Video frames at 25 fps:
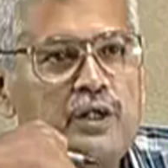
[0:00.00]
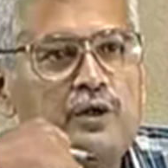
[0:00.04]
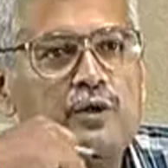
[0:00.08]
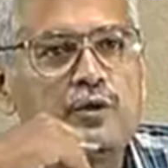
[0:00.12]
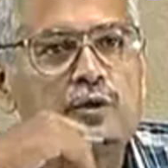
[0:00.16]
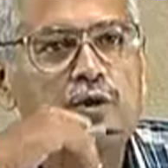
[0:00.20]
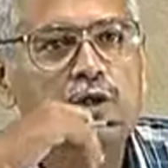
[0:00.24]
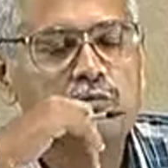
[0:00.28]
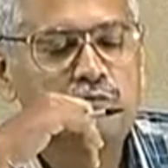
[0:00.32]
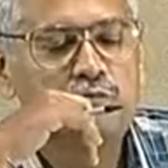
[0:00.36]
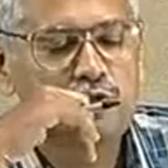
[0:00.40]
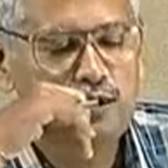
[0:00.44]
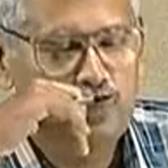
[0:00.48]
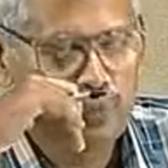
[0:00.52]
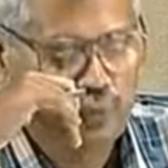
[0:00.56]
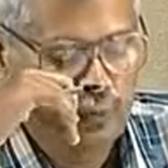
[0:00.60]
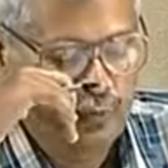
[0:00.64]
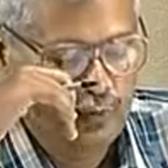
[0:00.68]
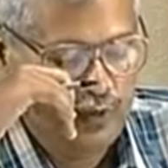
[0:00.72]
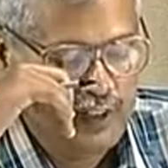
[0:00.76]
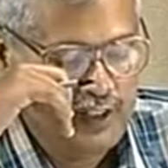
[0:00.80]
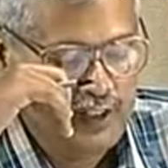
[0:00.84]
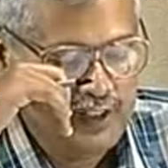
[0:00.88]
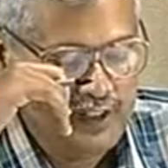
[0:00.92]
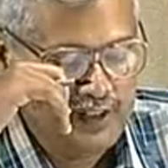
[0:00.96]
dou W
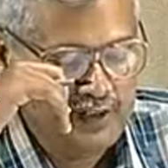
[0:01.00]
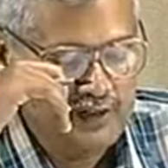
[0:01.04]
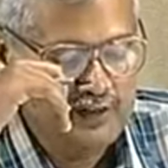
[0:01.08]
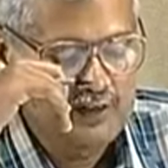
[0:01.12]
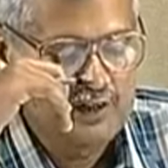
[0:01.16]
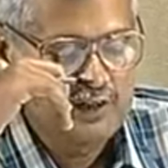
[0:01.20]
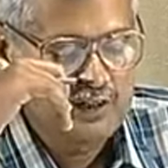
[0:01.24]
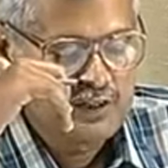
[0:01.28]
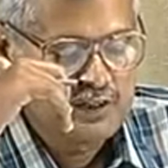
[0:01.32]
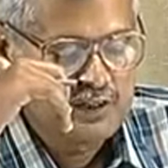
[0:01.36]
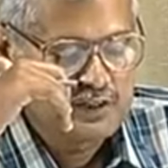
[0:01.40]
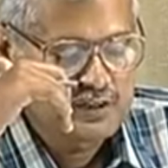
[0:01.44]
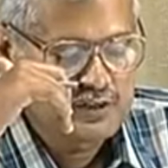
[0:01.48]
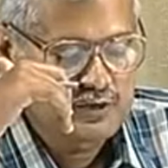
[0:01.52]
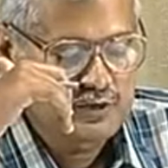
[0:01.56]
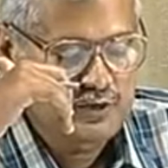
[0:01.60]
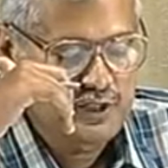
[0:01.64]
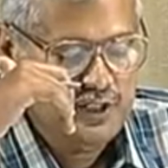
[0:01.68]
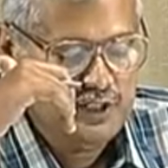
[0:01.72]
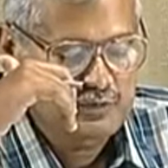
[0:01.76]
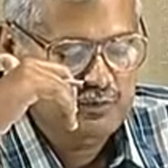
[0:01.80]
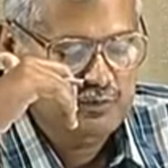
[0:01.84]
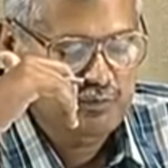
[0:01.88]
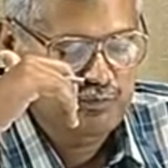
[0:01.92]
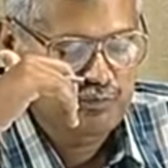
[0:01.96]
OI, so
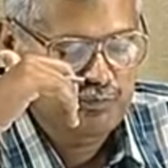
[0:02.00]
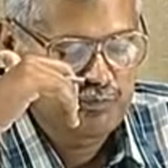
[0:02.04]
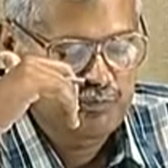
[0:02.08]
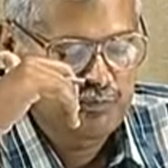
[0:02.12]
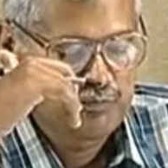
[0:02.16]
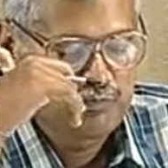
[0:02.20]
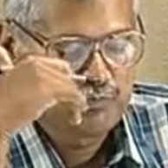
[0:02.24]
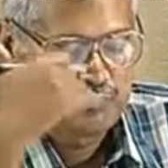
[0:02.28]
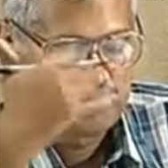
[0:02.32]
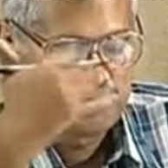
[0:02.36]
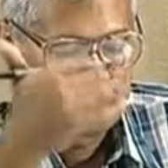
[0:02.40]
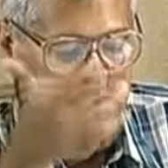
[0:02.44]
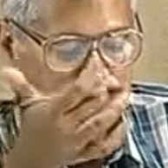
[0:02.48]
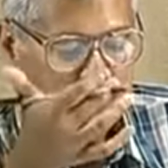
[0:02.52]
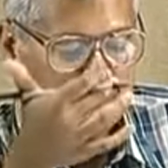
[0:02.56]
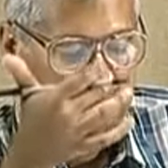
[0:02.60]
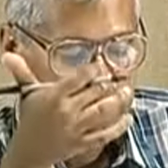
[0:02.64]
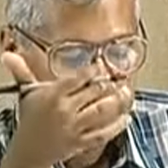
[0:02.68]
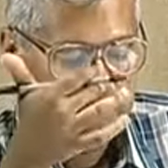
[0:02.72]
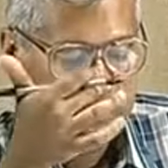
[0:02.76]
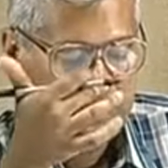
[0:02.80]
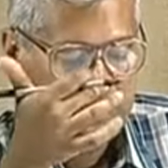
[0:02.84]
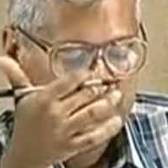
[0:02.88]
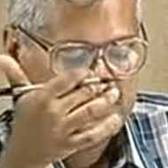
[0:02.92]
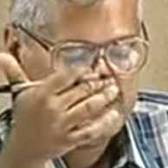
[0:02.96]
that
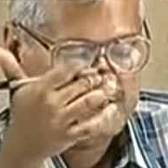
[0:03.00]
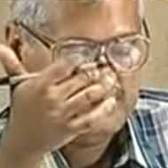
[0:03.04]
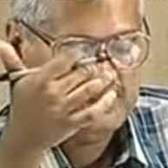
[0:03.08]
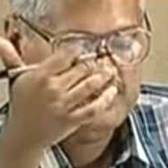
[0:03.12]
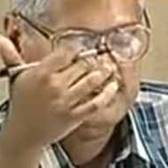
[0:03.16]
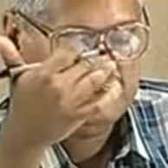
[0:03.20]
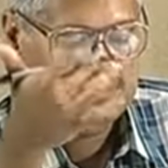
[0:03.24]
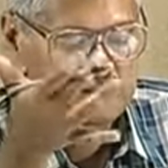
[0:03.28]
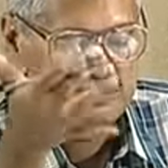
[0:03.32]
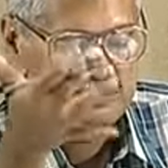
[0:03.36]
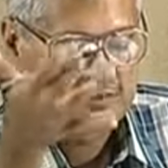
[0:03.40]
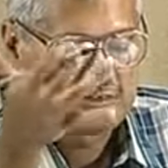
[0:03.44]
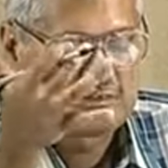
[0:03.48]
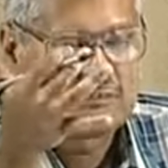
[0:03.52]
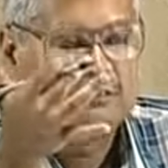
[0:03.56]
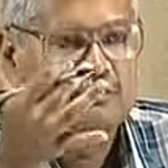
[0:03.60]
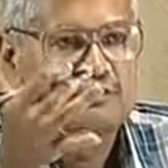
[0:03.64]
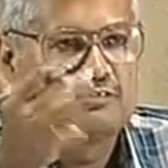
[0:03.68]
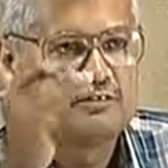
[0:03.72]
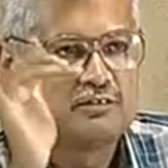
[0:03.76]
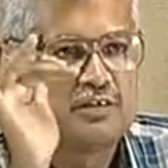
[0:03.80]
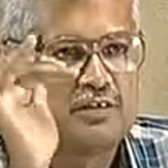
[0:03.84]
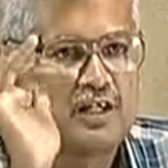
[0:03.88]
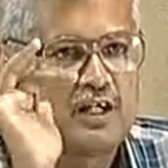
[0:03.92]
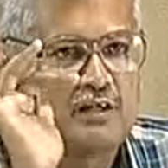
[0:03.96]
plus,
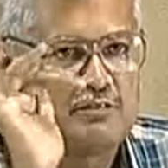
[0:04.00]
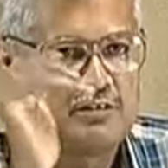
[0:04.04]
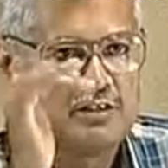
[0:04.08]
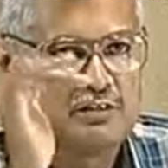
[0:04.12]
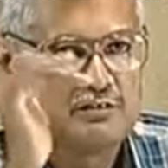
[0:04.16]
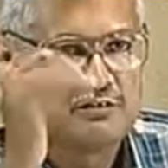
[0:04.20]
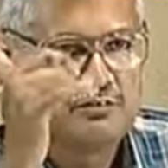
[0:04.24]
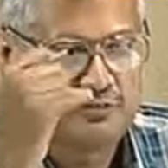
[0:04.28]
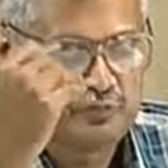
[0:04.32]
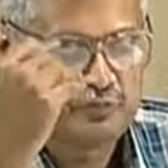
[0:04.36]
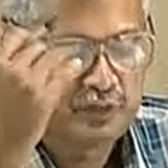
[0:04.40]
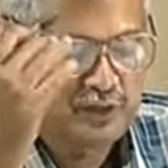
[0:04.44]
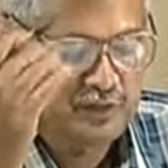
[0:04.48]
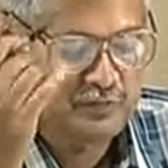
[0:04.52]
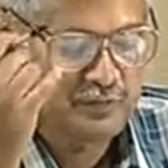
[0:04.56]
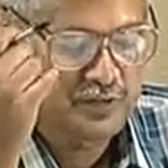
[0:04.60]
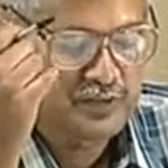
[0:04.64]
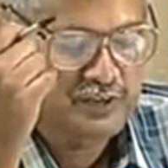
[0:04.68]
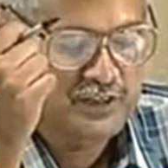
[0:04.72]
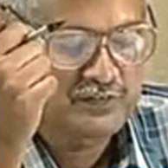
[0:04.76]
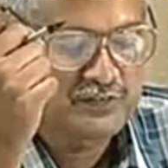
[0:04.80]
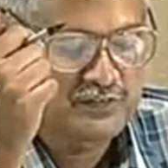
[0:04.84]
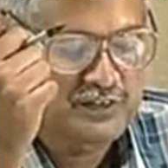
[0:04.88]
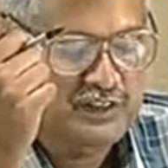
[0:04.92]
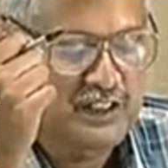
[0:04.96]
I mean with a
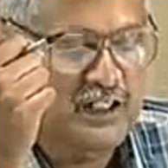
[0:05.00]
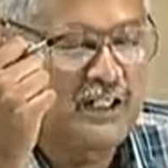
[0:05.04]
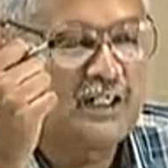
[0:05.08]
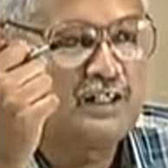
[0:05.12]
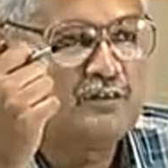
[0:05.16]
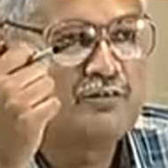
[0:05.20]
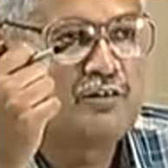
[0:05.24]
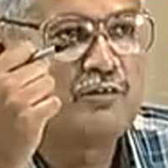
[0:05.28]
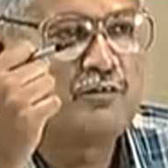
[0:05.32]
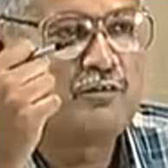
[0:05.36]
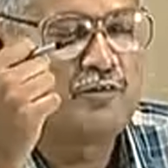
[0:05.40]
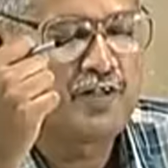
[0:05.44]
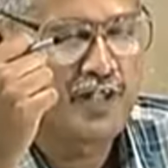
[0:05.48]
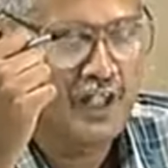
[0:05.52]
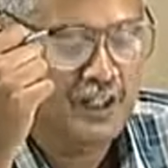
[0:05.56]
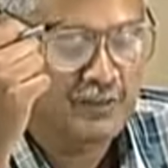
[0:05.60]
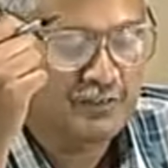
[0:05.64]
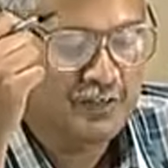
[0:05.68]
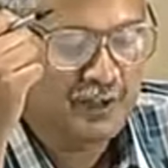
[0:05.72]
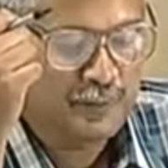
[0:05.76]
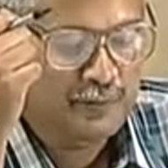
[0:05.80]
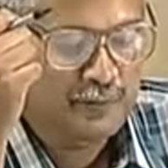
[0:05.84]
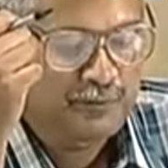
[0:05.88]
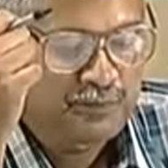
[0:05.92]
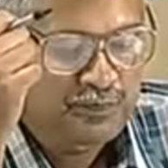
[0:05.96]
positive sign we will be
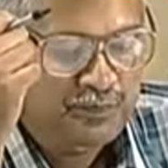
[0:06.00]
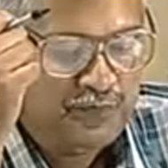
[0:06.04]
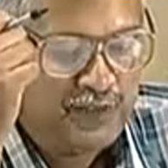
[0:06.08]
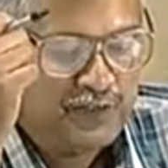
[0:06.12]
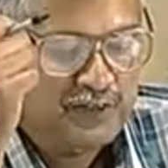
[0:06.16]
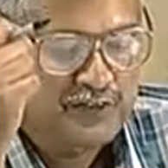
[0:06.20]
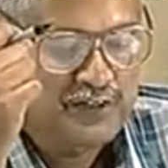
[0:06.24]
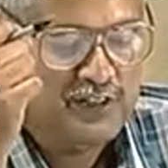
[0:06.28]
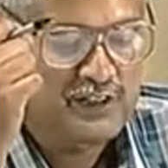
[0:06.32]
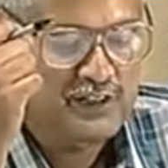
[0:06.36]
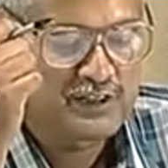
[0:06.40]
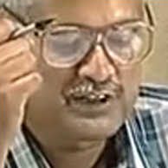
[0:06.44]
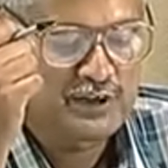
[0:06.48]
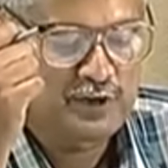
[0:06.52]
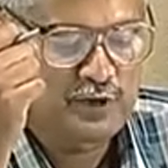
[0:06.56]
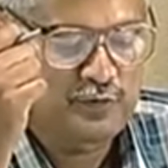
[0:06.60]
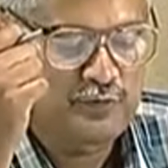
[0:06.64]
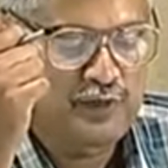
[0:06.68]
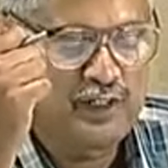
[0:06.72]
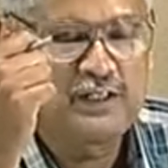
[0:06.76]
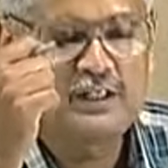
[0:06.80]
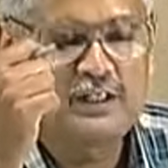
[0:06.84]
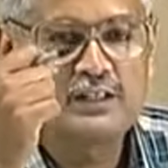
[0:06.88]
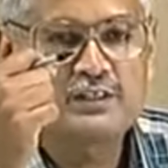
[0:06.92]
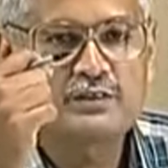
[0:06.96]
having T0
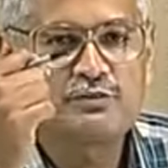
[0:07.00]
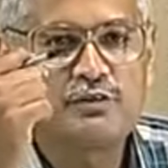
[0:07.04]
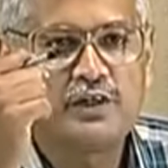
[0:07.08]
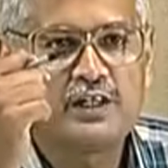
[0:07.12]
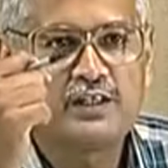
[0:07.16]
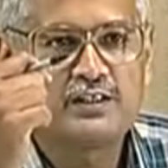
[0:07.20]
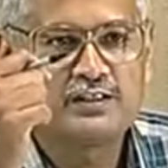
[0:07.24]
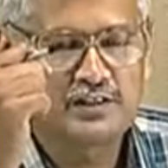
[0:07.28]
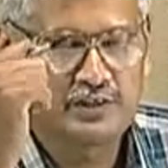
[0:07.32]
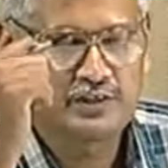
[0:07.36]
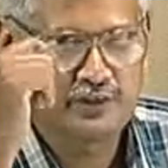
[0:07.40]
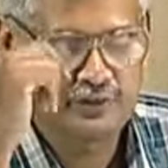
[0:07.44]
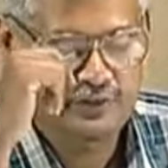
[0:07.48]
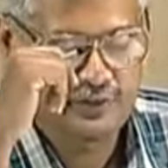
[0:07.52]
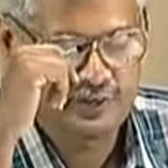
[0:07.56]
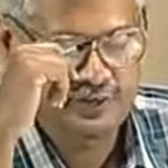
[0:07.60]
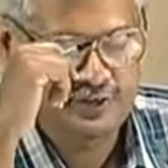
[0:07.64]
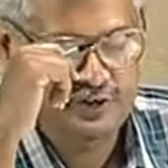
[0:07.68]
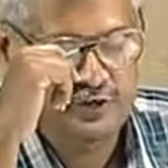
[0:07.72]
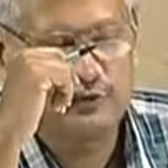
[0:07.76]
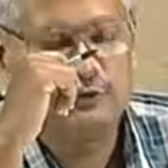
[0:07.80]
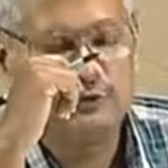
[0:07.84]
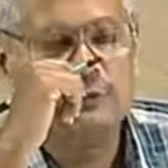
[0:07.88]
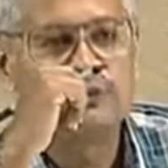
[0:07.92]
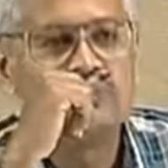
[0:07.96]
minus Y0
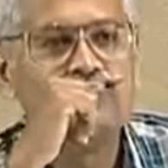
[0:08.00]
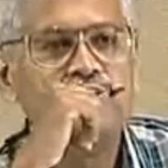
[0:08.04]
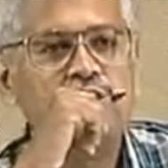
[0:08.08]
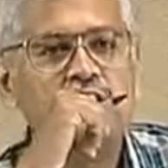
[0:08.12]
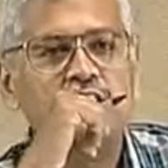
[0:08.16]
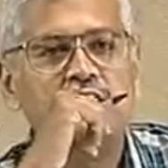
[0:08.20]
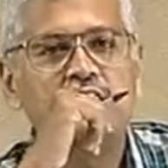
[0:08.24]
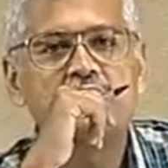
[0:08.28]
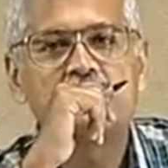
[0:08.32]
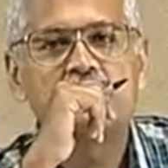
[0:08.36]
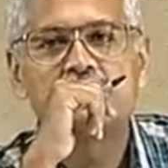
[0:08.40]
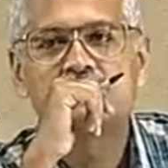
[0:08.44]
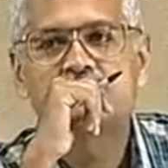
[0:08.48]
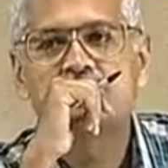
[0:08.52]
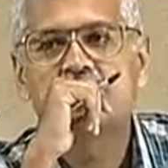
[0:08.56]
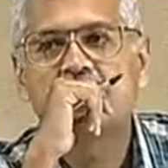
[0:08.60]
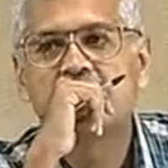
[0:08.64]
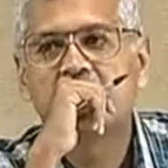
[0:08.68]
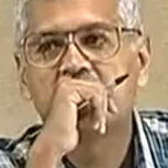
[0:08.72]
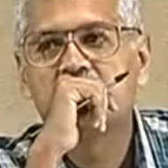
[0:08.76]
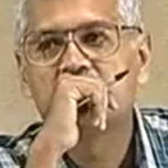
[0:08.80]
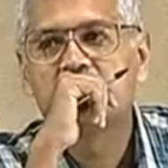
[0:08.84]
into Xi.